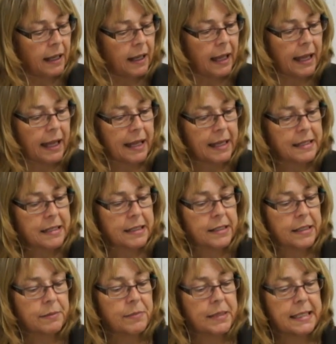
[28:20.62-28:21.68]
and
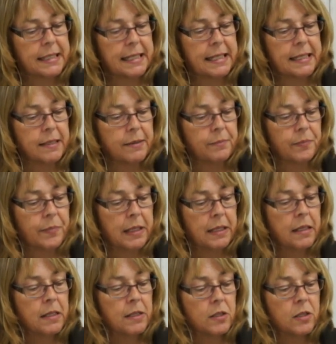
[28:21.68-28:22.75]
some sedum.
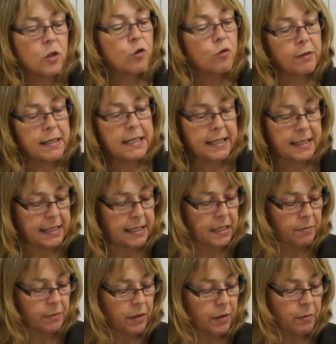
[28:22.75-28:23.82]
It's green sedum
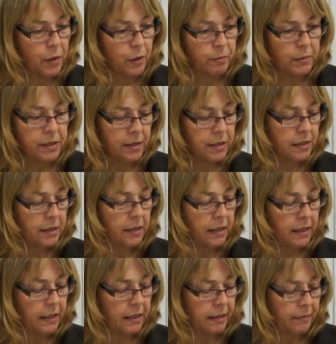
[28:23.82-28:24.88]
at the moment.
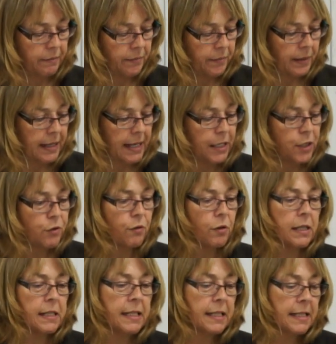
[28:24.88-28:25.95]
Later on, as
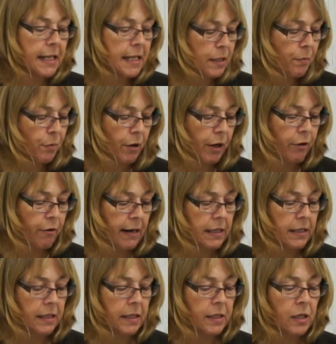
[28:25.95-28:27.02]
the season
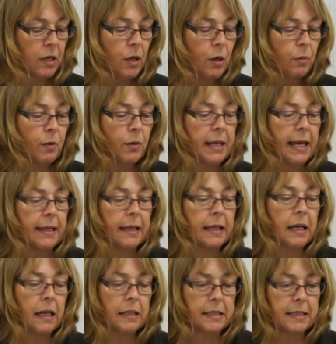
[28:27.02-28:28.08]
progresses, we'll get the
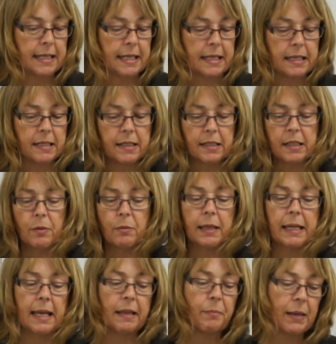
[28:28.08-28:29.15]
colours in, so we
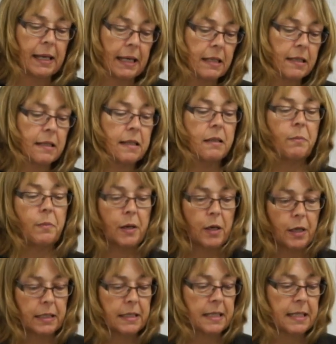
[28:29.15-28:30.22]
get the pinks and the
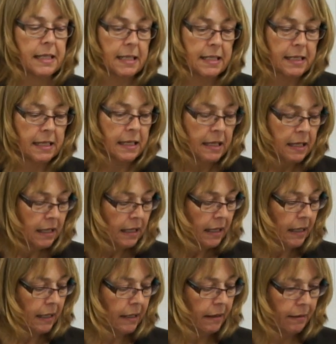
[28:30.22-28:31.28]
burgundies.
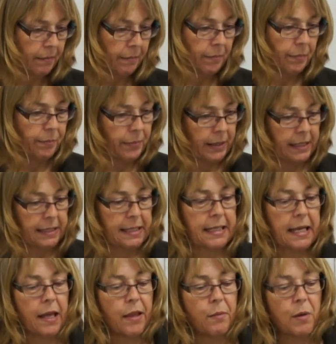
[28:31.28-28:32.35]
But as I say,
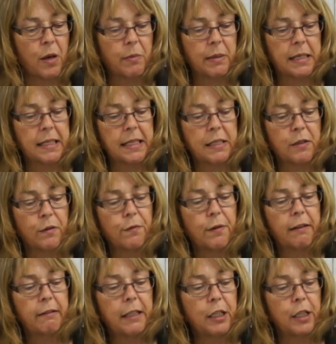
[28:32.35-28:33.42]
at the moment it's still
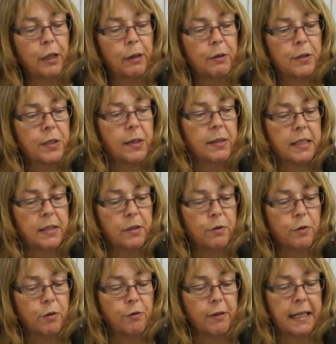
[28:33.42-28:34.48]
very new, so it's still
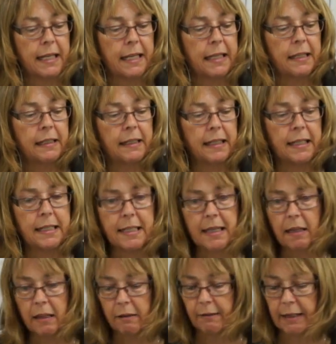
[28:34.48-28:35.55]
green in its
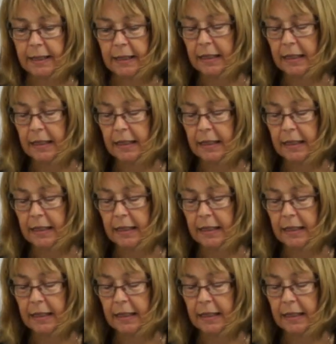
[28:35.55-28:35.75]
colouring.